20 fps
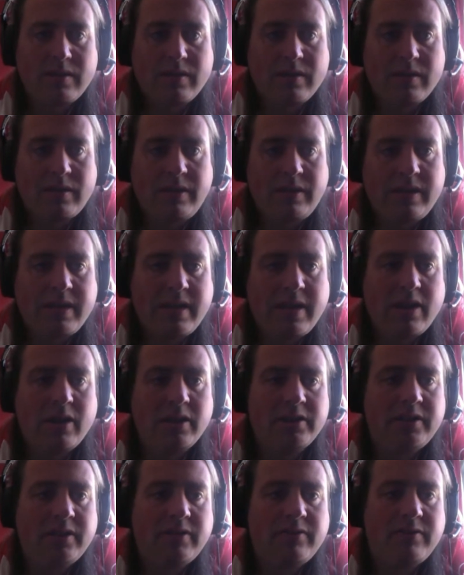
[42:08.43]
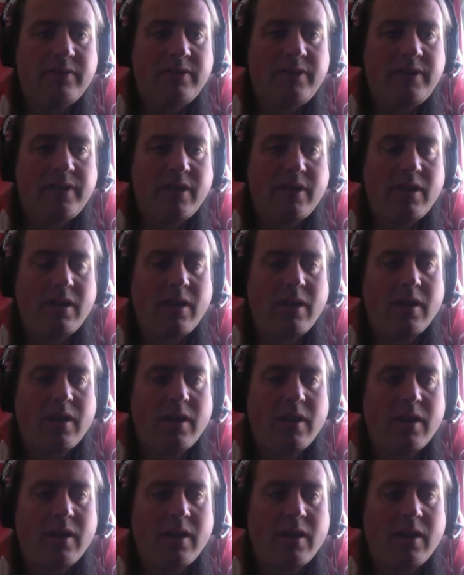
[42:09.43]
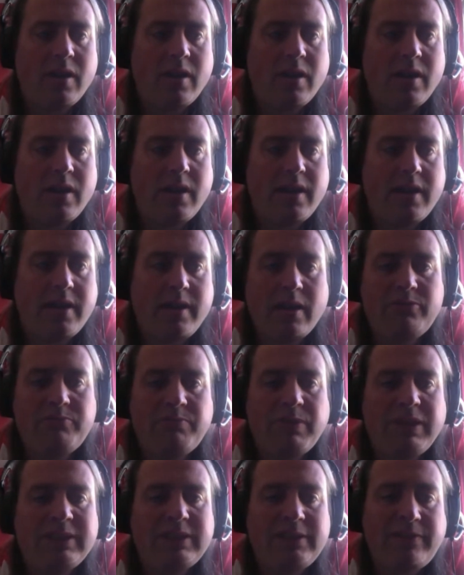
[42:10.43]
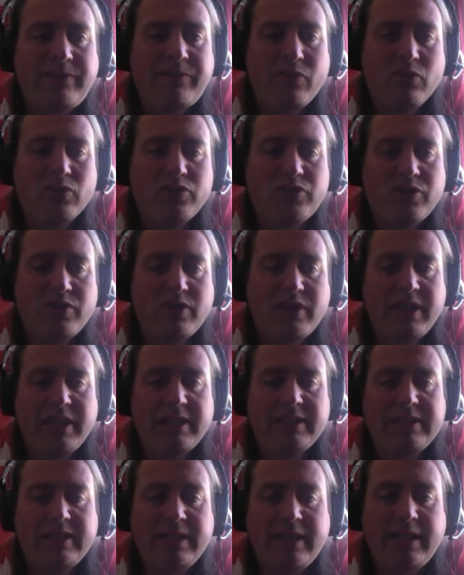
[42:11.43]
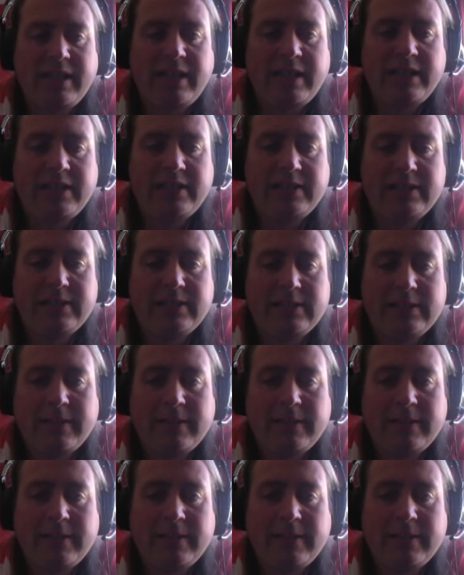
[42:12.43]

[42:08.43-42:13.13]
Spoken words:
yeah, I don't, my basic thoughts on this is